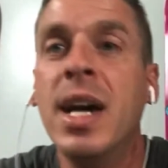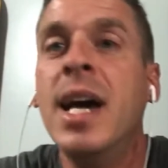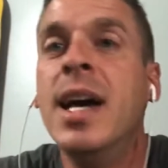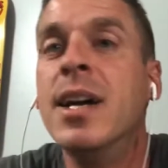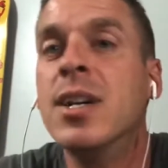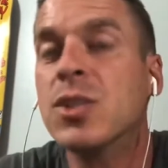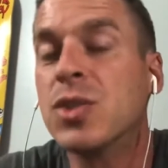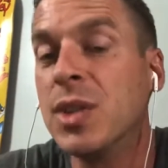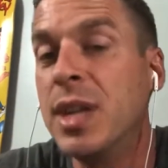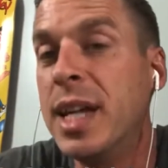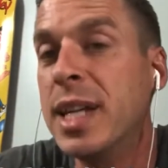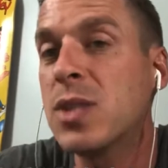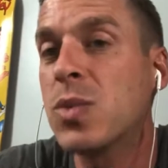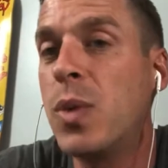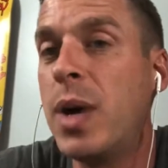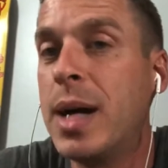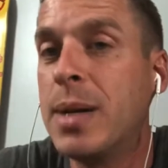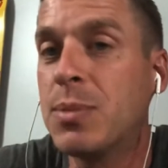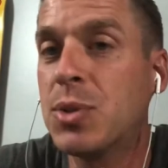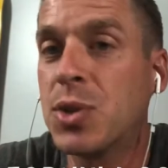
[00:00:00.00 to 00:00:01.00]
So that's
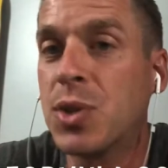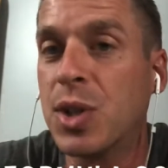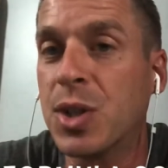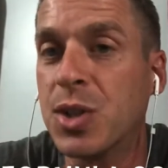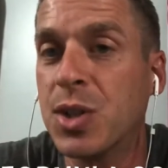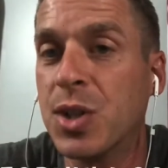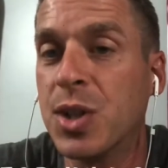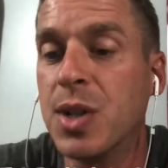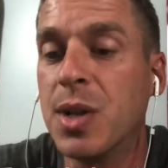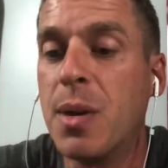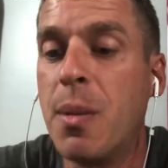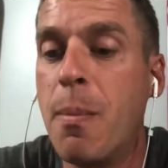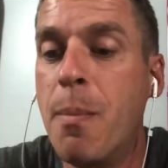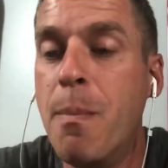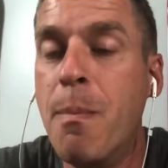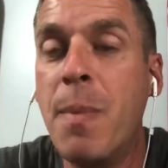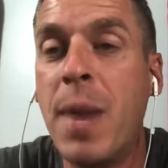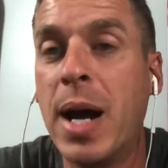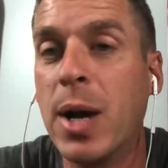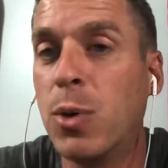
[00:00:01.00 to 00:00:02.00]
why I'm structured
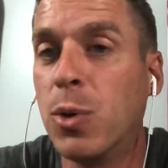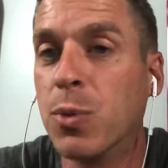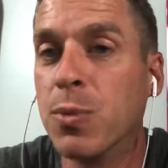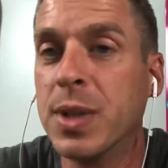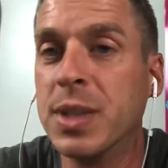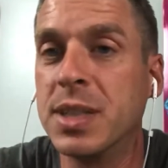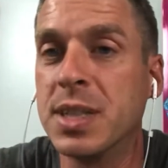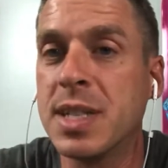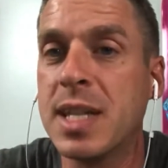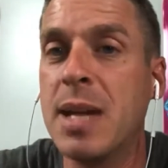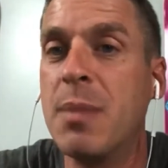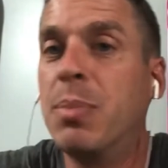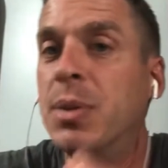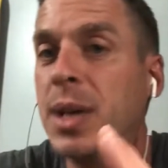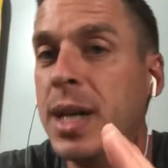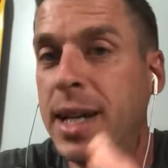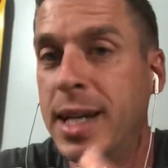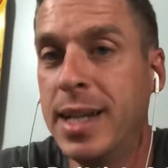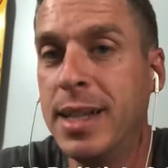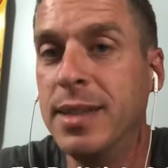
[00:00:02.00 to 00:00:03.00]
my whole real estate
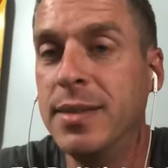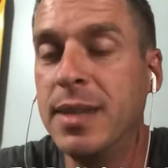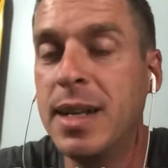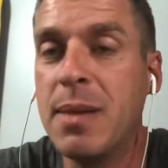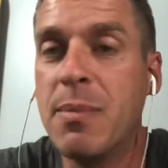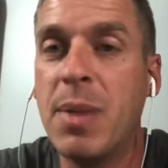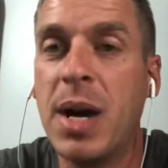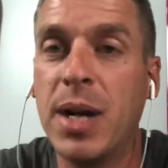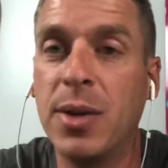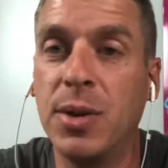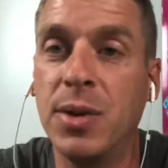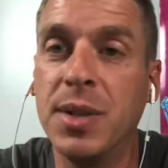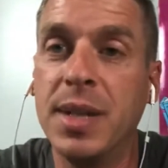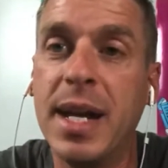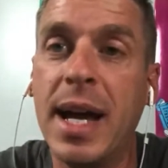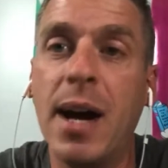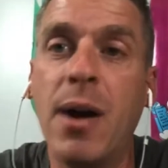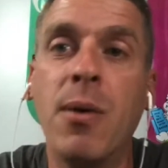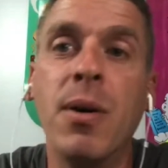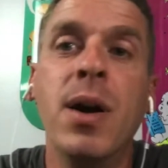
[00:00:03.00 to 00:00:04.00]
play in the land model.
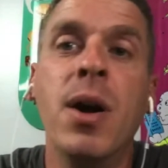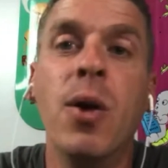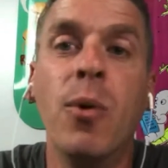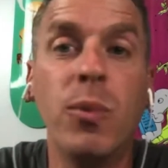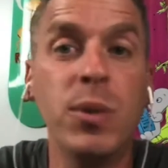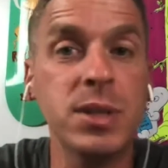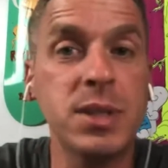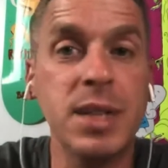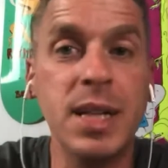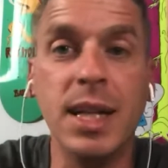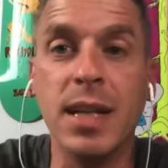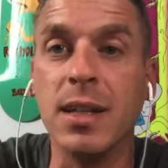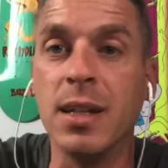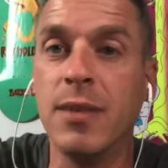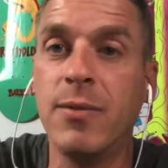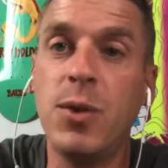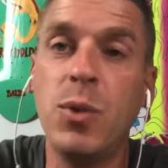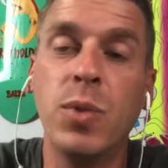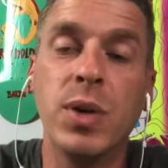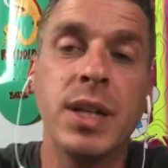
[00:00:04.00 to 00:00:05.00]
Now, once again,
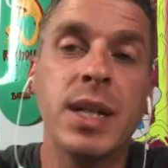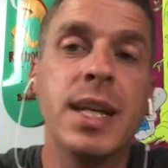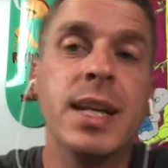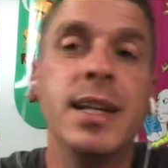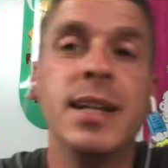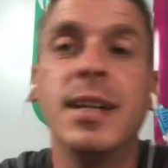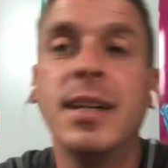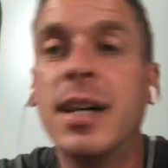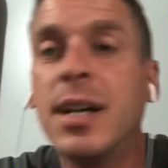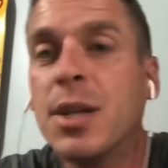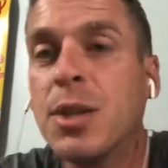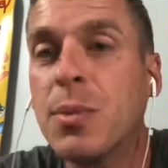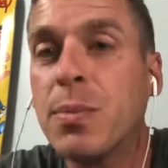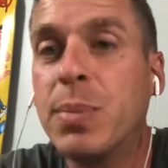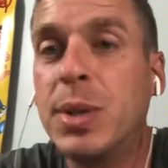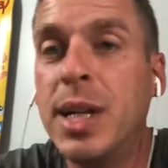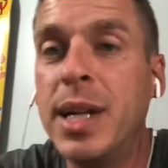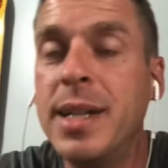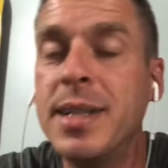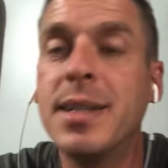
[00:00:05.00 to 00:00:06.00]
if you wanna get into other
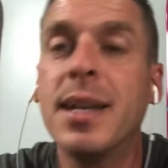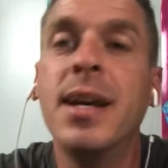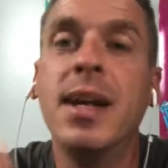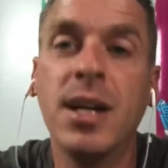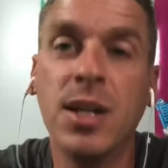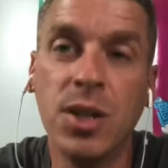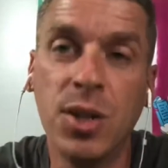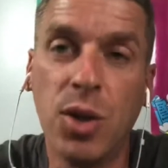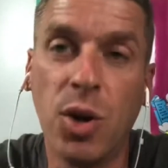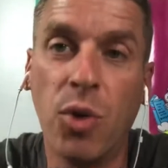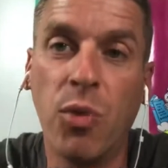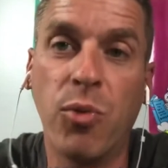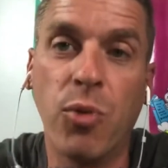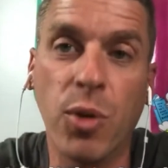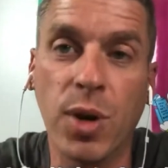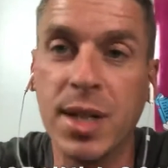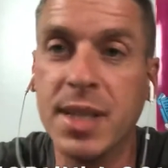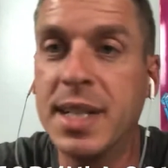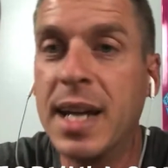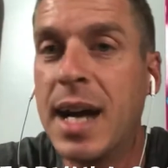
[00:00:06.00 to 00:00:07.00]
plays, go for
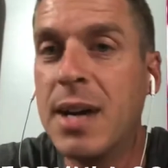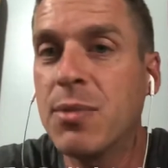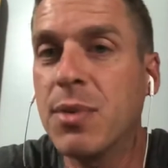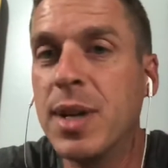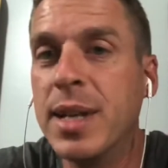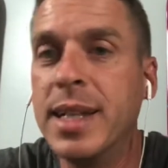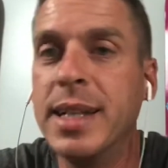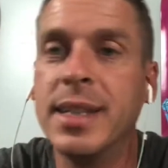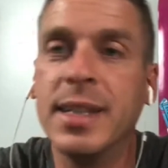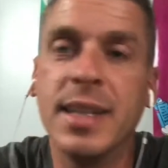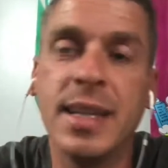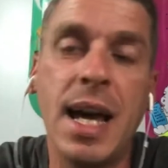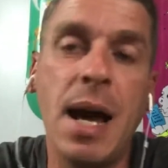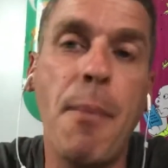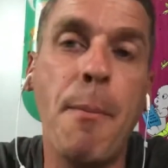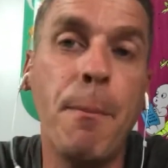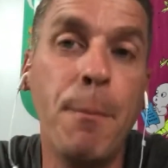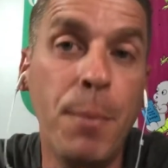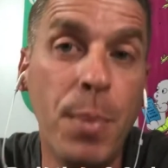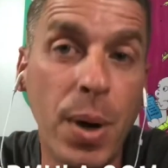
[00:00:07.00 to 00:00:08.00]
it. Dive right into
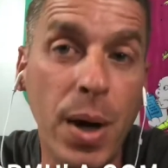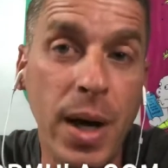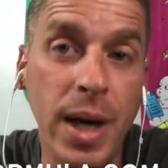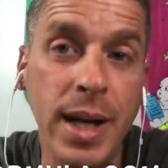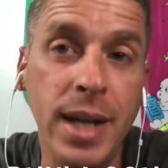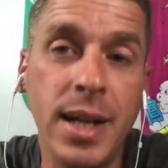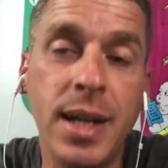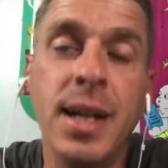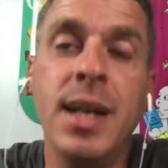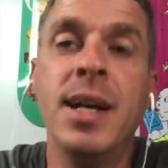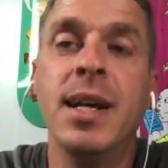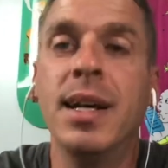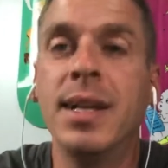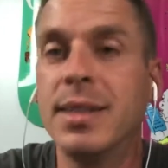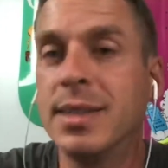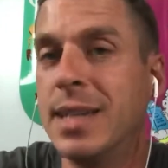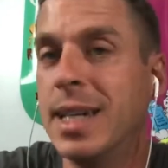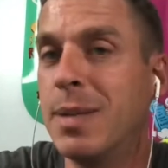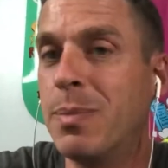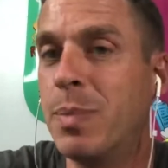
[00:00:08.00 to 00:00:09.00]
that, but
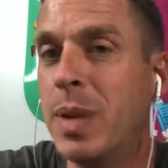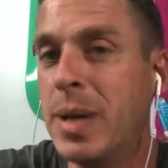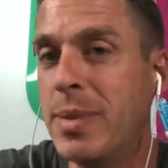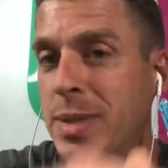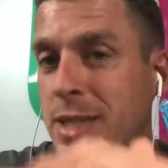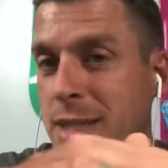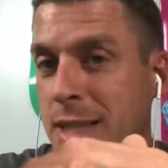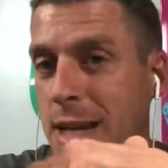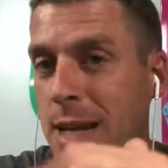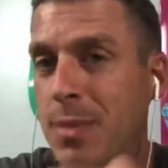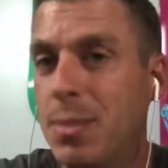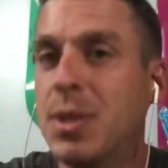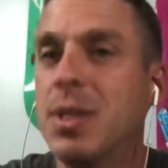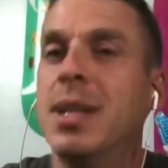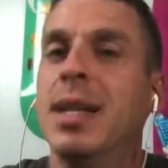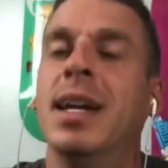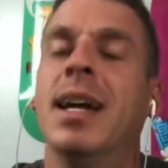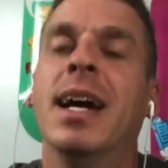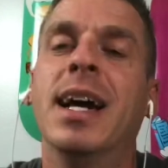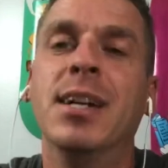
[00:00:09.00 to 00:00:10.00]
take baby steps
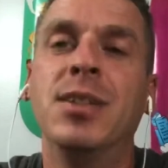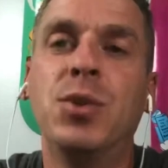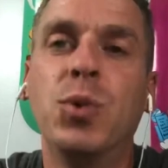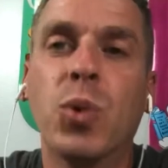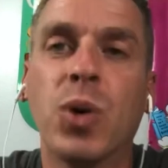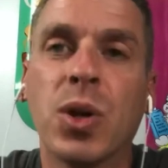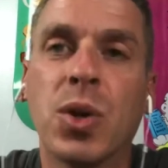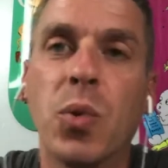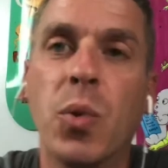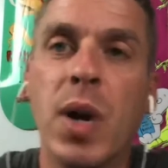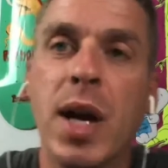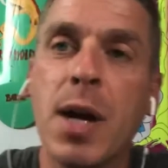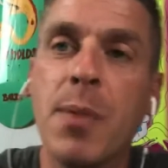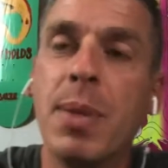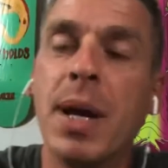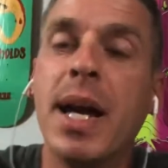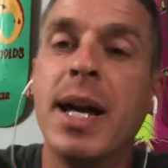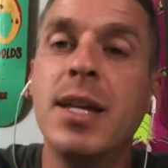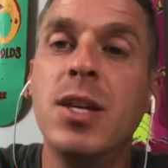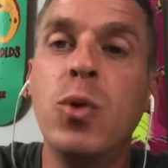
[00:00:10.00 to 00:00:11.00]
as you work your way up,
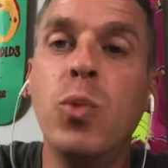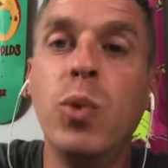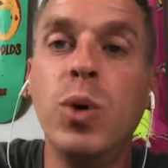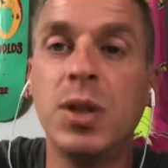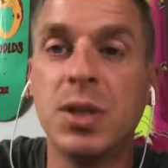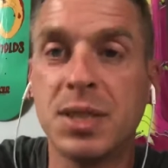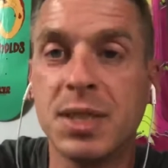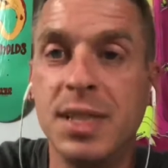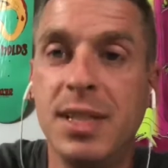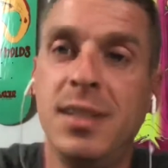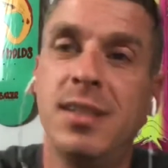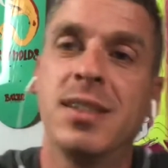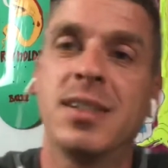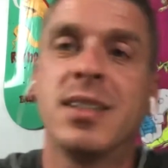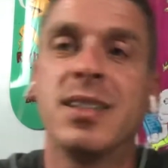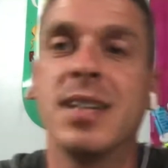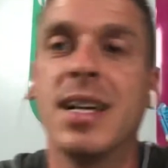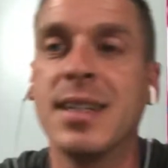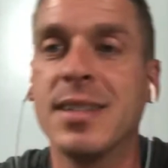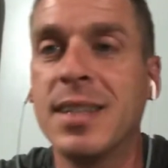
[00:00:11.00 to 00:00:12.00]
and you will see
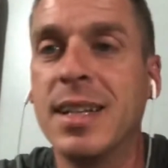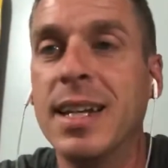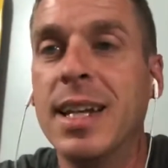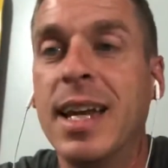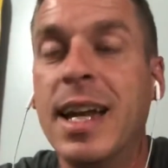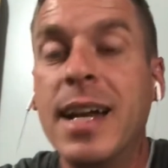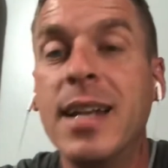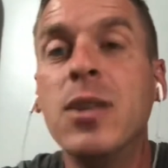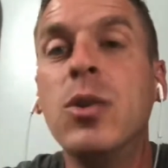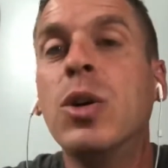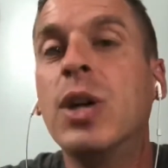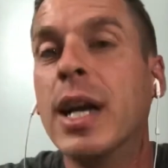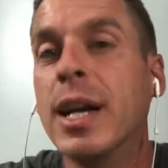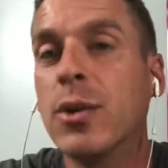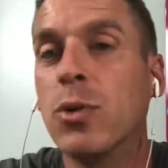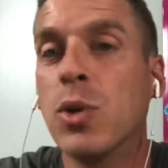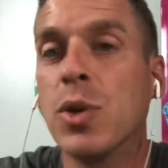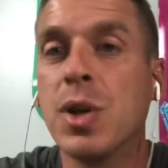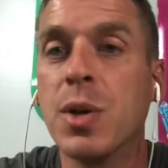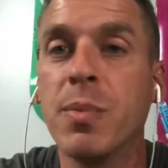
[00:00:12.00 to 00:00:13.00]
success in it, and you can
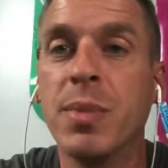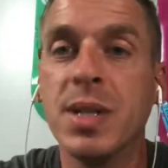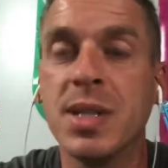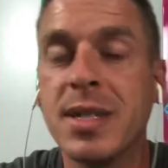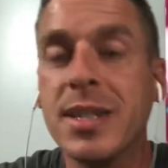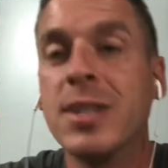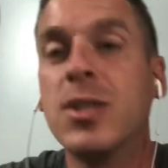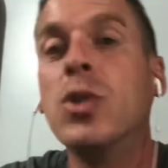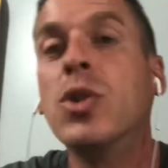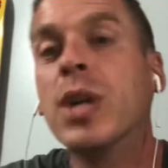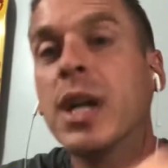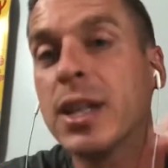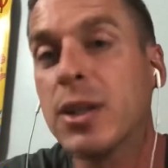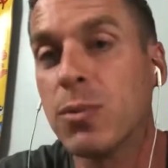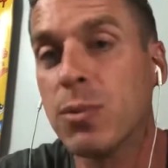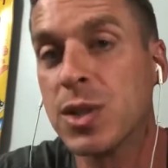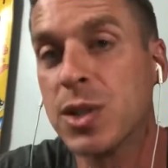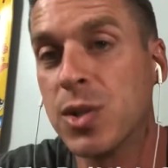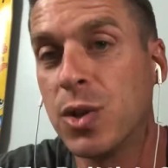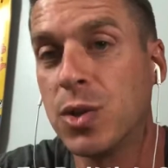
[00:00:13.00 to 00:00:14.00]
grow your business, you'll get the
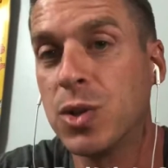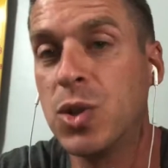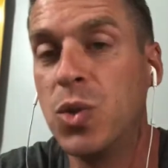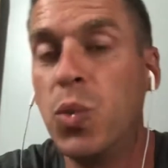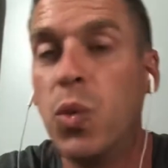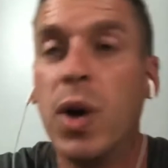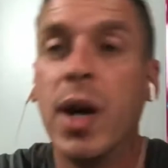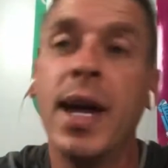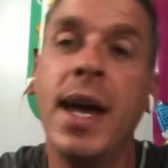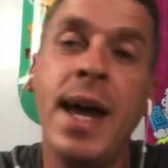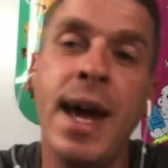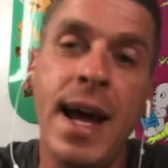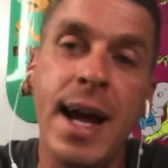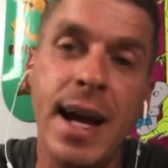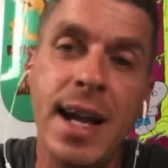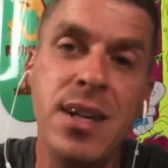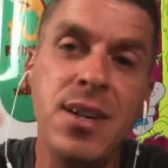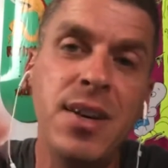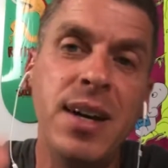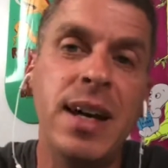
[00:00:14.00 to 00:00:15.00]
results you want,
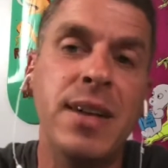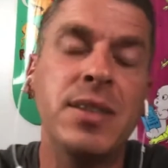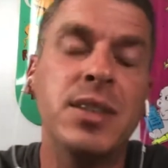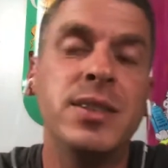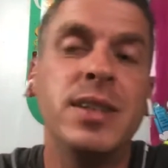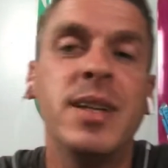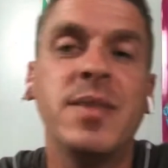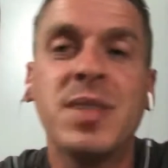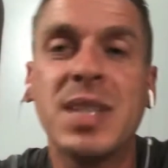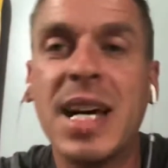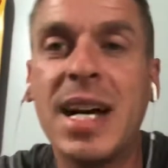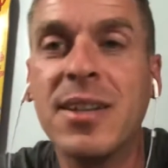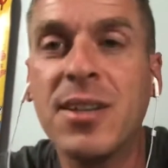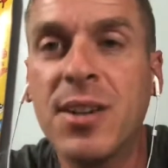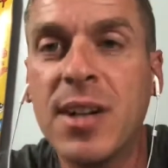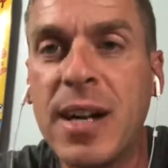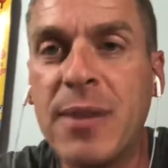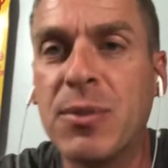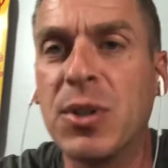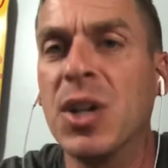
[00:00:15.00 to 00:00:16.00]
and you'll have the lifestyle you're
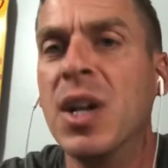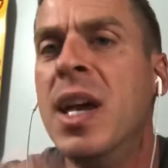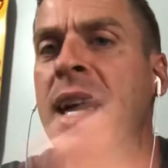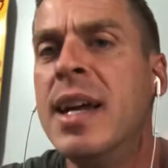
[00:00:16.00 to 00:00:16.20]
after.